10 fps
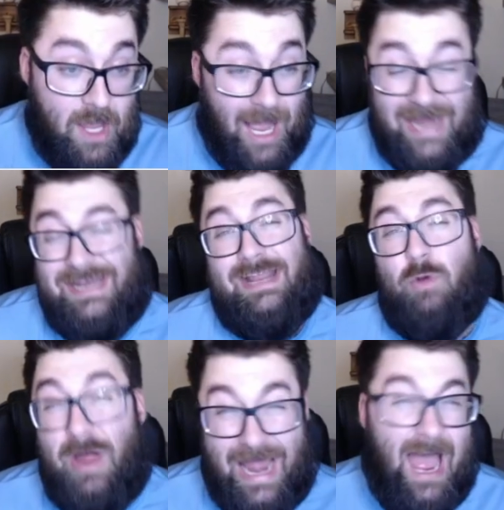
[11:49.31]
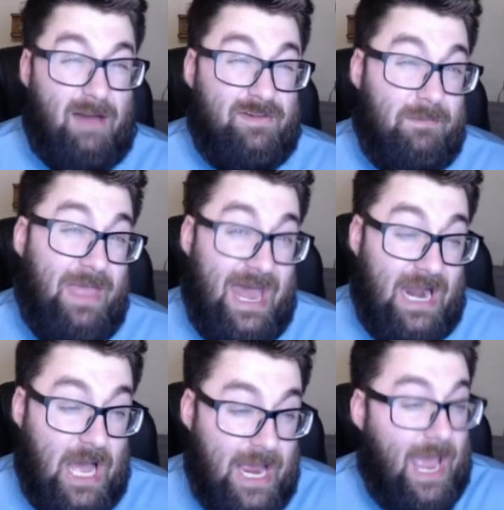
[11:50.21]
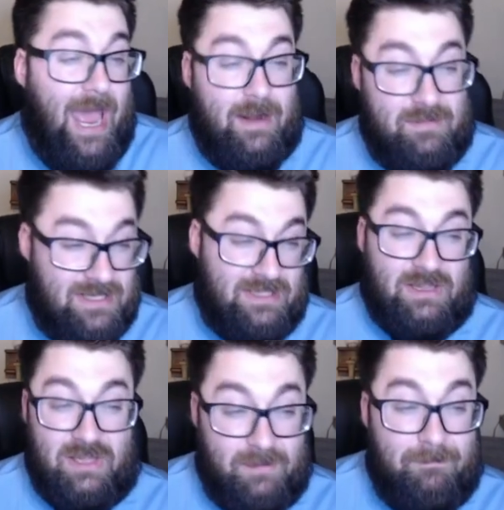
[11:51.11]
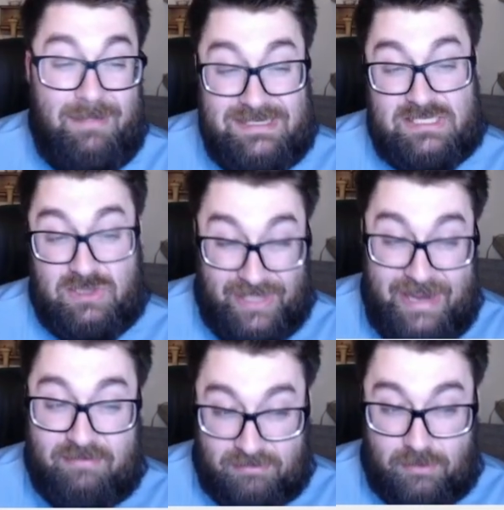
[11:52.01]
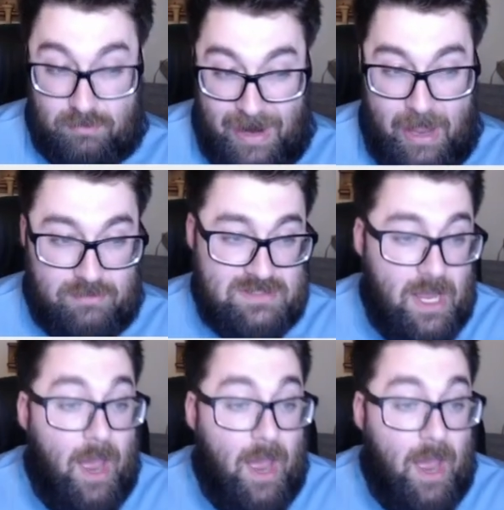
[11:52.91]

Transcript: I didn't quite have him that high. I had him in mid to late third round.